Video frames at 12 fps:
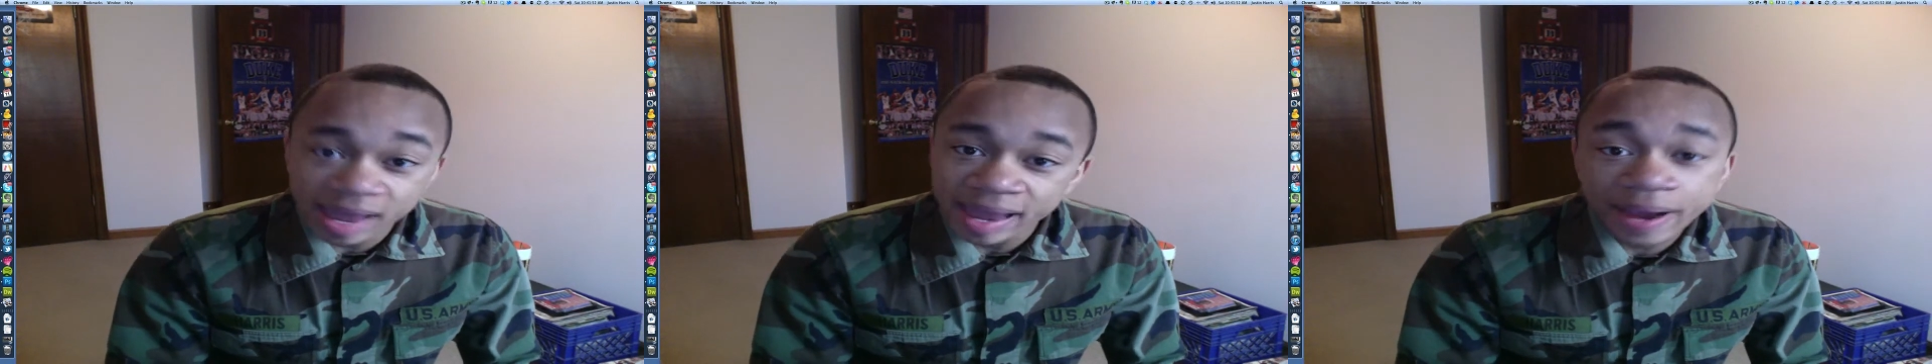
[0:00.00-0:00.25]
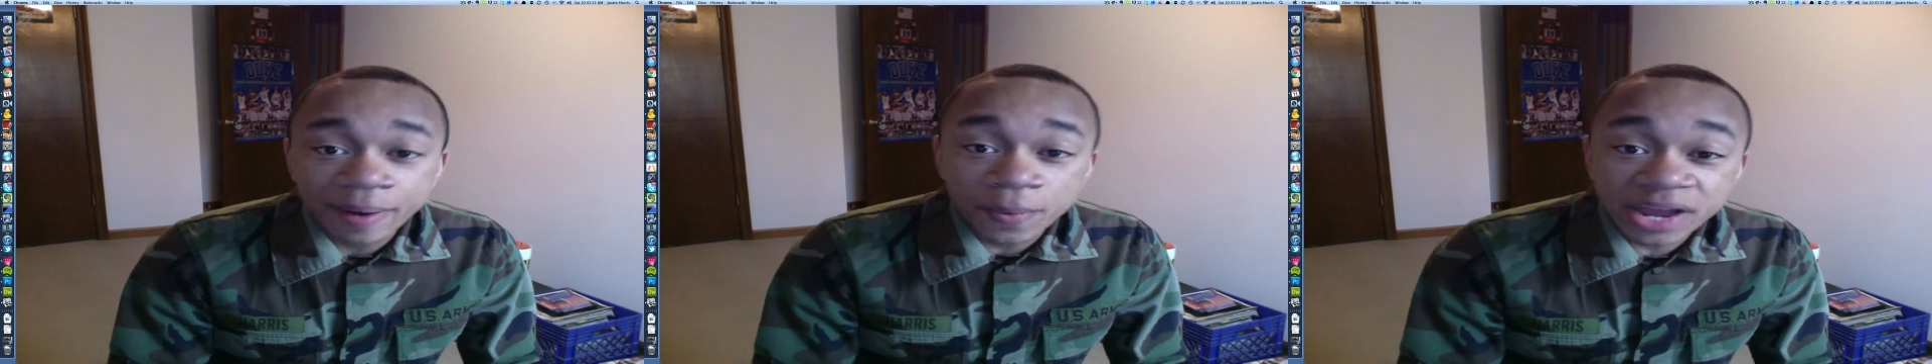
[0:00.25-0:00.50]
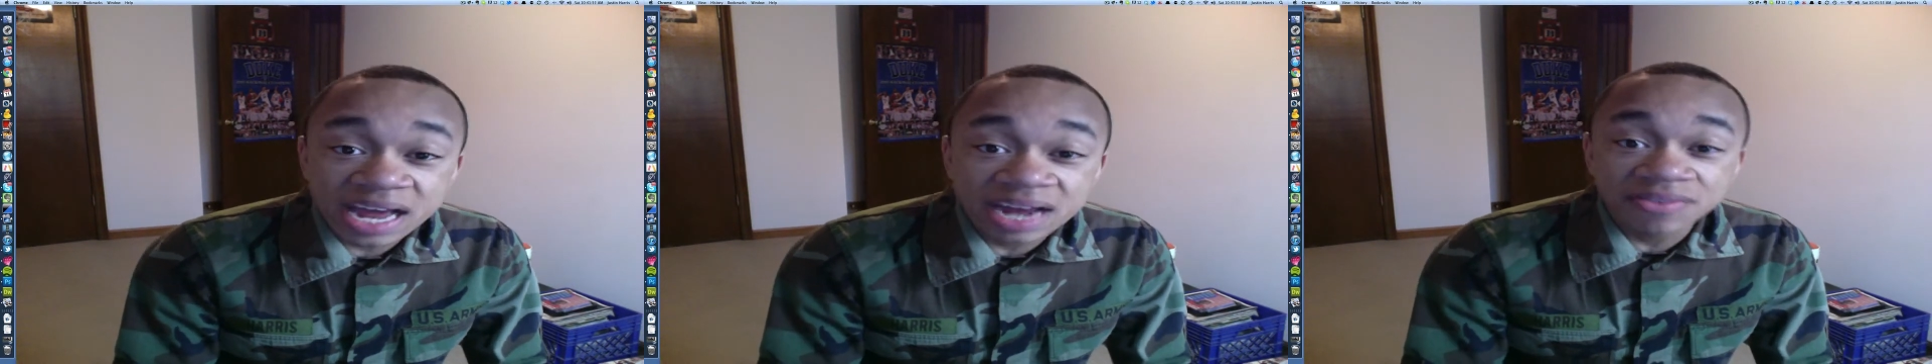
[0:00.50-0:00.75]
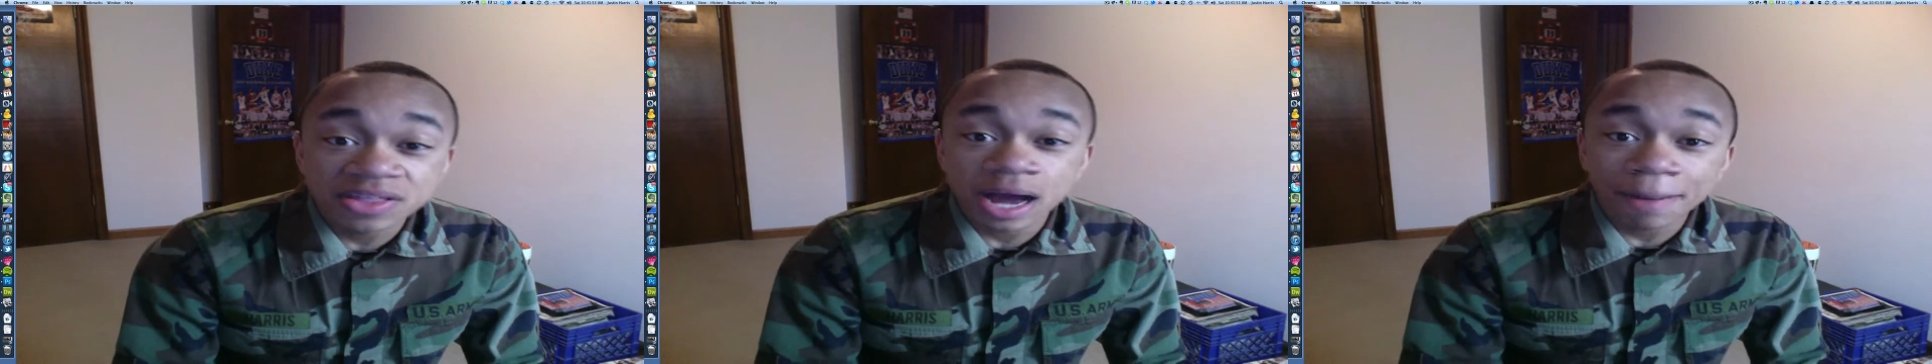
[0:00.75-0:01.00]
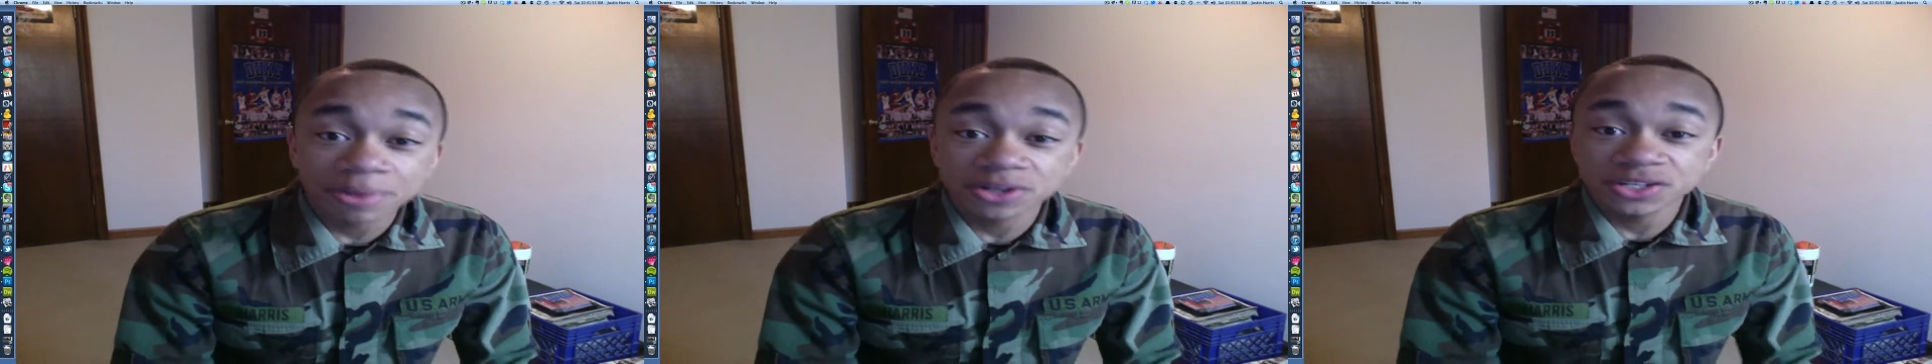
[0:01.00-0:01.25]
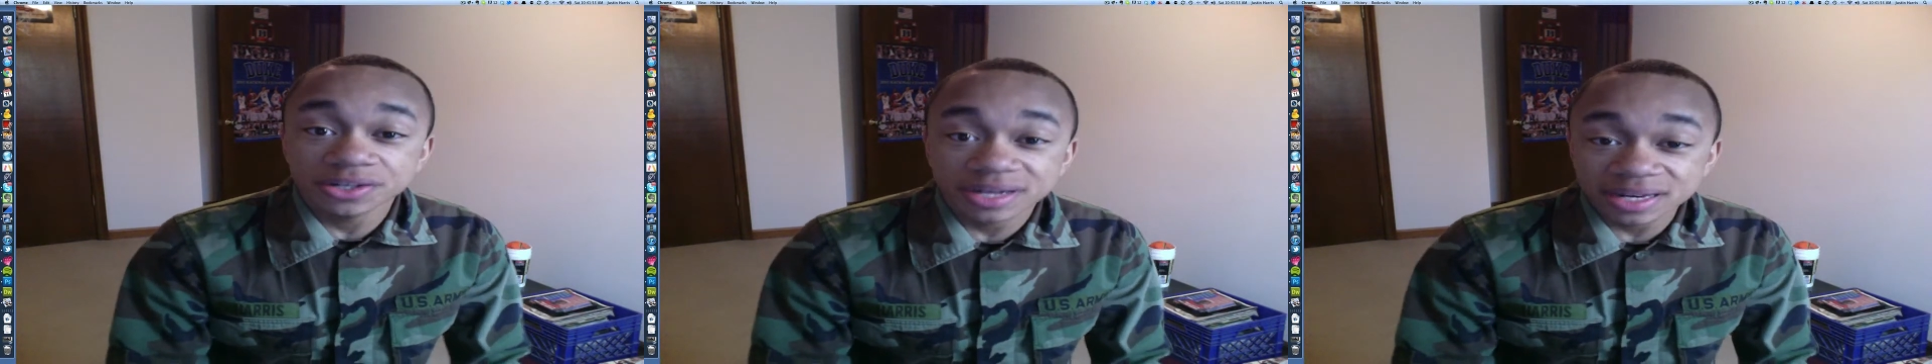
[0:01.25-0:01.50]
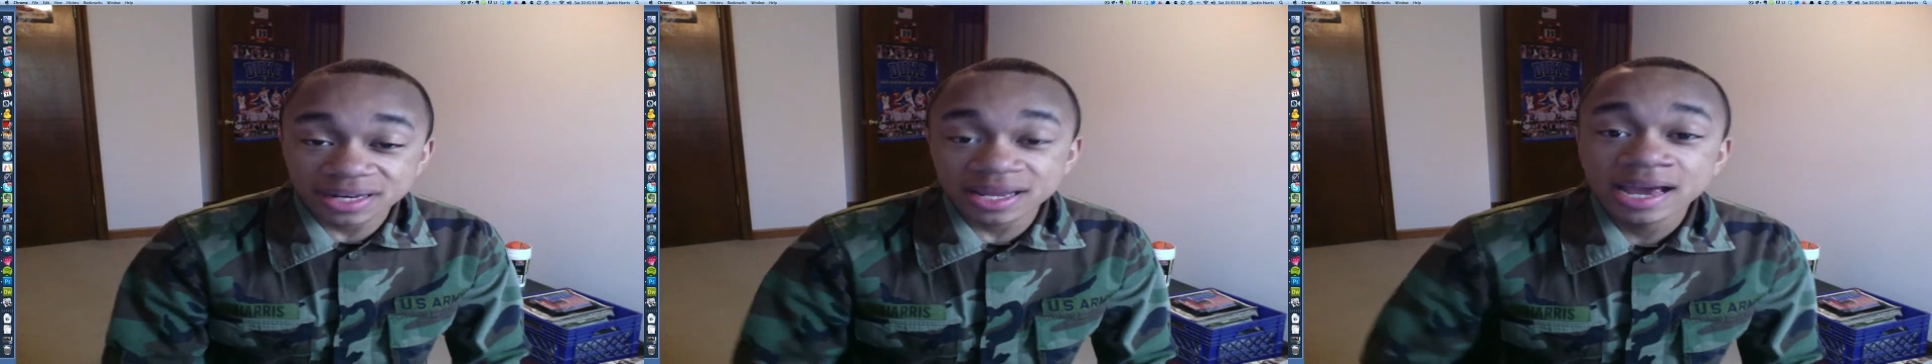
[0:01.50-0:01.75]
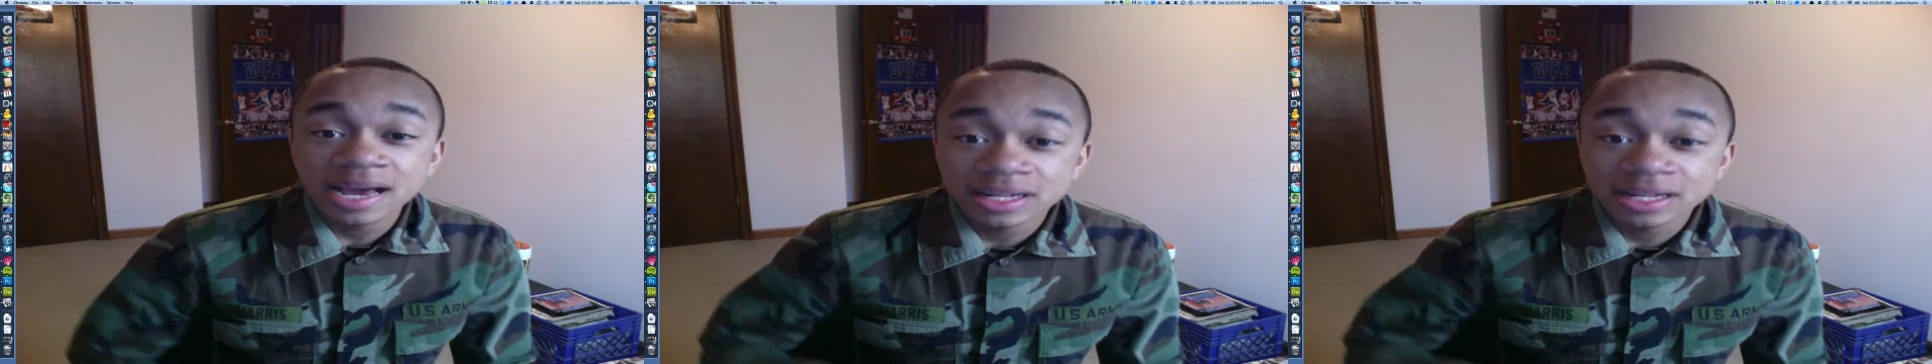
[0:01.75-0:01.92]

and we have the opportunity